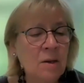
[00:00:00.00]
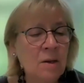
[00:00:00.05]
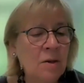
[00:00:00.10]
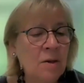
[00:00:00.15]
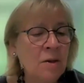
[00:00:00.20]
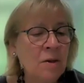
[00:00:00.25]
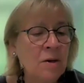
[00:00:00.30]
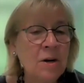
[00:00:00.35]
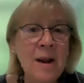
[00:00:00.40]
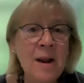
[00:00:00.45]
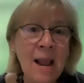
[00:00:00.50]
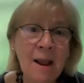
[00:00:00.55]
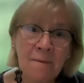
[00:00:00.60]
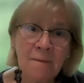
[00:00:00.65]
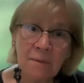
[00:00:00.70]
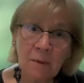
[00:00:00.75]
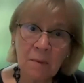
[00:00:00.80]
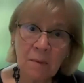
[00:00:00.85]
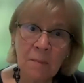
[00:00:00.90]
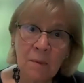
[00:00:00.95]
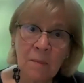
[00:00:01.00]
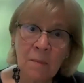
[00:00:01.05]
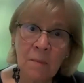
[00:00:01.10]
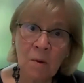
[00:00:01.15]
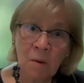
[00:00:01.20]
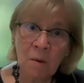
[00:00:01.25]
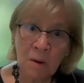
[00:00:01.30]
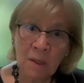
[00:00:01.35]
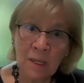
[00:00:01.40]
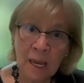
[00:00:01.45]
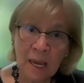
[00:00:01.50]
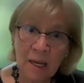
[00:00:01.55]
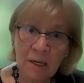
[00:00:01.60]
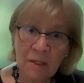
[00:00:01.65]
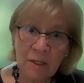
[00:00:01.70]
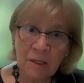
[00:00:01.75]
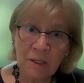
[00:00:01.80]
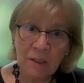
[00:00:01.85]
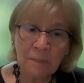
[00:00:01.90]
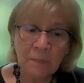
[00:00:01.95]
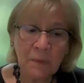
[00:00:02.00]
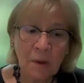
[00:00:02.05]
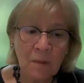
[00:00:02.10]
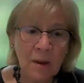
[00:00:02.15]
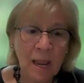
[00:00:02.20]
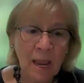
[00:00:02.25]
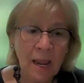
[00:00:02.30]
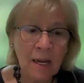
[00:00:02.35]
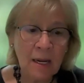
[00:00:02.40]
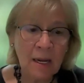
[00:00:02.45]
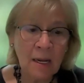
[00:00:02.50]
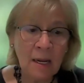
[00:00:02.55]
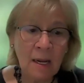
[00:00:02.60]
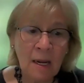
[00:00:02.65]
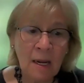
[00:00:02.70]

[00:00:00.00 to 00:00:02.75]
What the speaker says: you don't have oral cancer, okay?